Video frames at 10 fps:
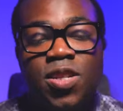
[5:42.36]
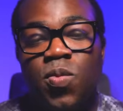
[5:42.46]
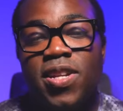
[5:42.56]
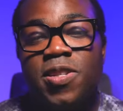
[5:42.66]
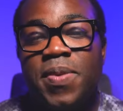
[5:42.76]
As
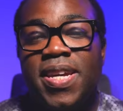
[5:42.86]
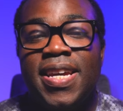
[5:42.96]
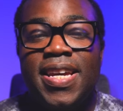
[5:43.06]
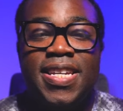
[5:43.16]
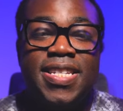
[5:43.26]
well as
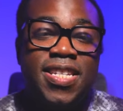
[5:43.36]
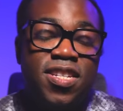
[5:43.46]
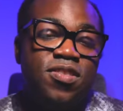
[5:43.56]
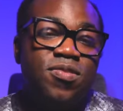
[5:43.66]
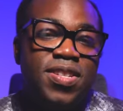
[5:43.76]
being easy to
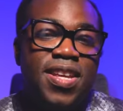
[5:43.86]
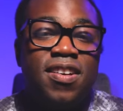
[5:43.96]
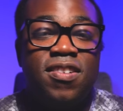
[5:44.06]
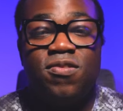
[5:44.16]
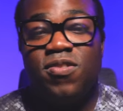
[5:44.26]
use, they
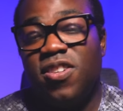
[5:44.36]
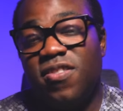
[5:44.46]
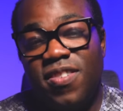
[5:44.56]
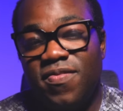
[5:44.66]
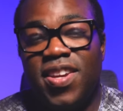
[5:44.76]
are also
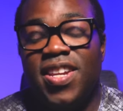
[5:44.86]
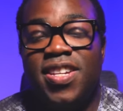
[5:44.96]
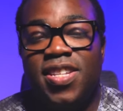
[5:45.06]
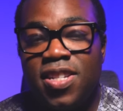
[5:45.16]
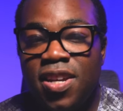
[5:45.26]

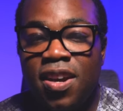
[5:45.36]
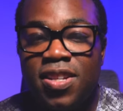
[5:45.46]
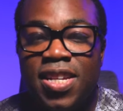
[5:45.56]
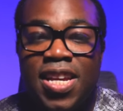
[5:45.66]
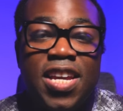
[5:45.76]
convenient to
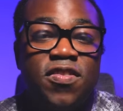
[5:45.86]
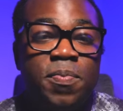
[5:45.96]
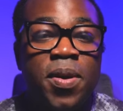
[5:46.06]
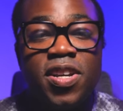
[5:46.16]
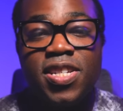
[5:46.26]
charge. If you
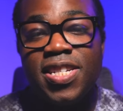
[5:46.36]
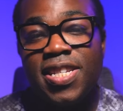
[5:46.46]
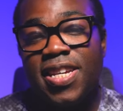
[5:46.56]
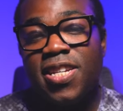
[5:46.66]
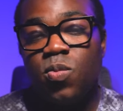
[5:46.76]
purchase
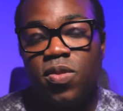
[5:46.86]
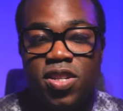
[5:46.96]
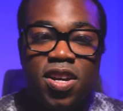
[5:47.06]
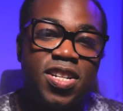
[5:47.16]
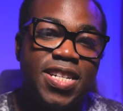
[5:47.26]
these with a
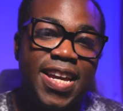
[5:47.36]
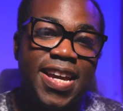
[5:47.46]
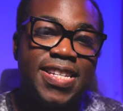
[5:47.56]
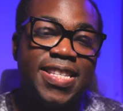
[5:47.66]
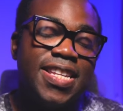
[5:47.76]
charging
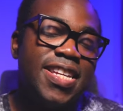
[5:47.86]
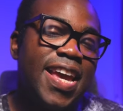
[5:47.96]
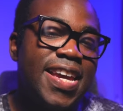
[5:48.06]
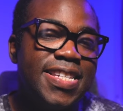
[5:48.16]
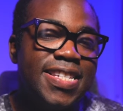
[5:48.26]
case, then the
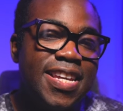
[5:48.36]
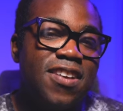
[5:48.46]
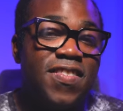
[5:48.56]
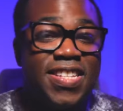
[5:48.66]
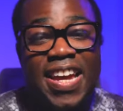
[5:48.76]
case
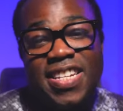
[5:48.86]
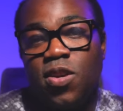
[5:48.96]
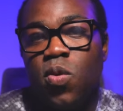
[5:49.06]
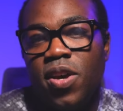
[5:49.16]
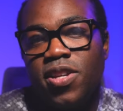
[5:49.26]
itself is actually
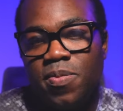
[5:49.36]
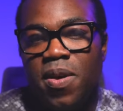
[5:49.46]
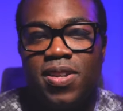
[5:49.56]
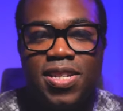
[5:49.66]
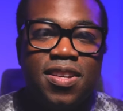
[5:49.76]
quite a
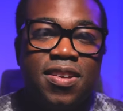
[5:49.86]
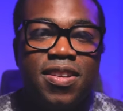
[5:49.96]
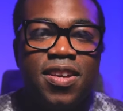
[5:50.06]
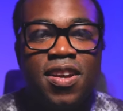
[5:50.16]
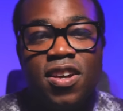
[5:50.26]
smart
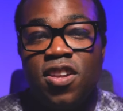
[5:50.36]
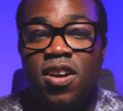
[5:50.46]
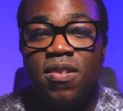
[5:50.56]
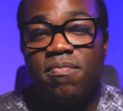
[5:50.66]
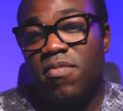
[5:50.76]
design.
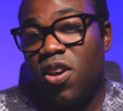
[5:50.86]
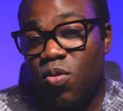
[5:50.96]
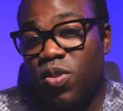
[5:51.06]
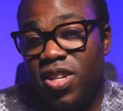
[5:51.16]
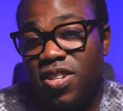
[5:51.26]
Not
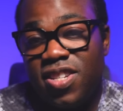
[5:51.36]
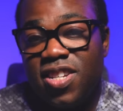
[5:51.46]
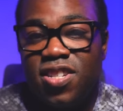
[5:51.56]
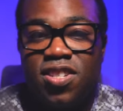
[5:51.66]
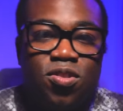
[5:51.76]
only does
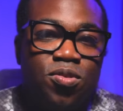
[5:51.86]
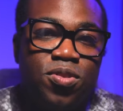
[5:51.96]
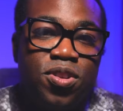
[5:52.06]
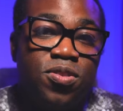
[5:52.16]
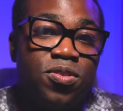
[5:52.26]
it
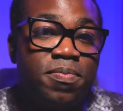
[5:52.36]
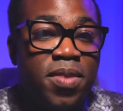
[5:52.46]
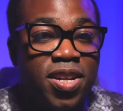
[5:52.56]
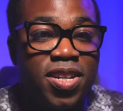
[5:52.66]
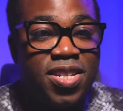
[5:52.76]
store your
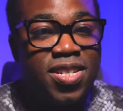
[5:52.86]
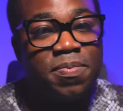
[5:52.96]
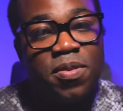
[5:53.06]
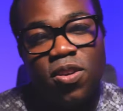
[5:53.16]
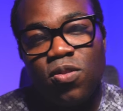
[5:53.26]
mics,
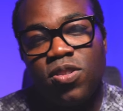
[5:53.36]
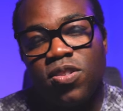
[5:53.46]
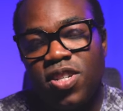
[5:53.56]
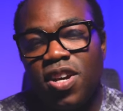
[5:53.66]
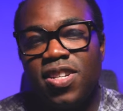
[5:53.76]
but it also
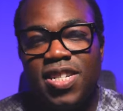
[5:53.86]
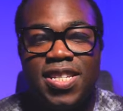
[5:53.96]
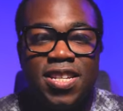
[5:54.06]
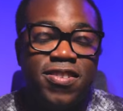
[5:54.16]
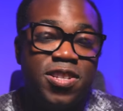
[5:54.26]

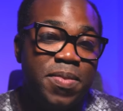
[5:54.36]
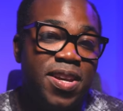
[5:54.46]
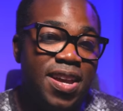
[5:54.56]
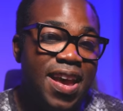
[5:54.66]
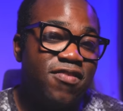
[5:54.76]
charges the
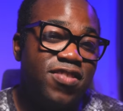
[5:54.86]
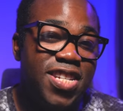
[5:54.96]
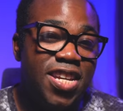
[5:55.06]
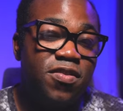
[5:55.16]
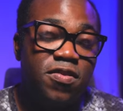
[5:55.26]
transmitter and
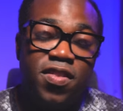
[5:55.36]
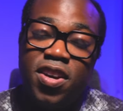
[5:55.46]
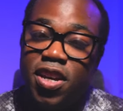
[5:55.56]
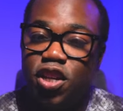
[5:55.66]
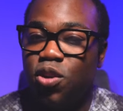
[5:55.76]
receiver via